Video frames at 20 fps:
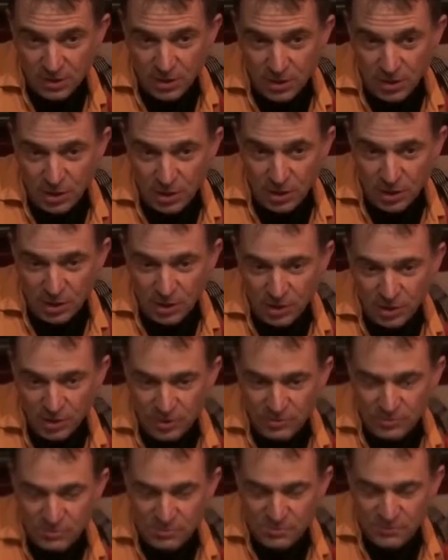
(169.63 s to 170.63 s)

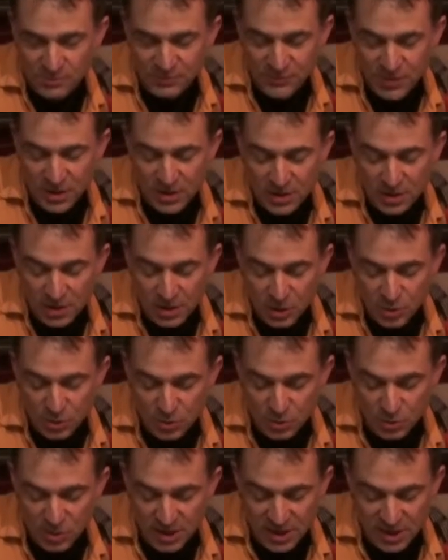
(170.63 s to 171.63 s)
um,
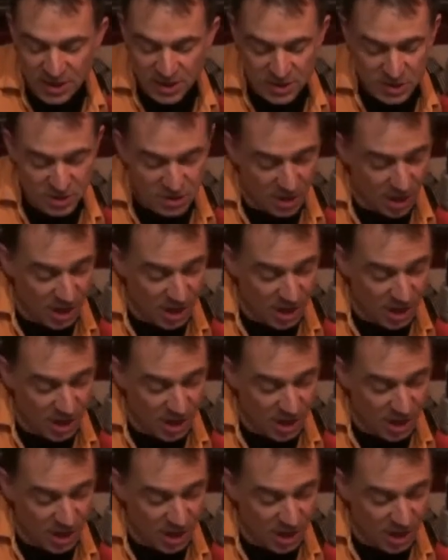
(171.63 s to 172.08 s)
who is,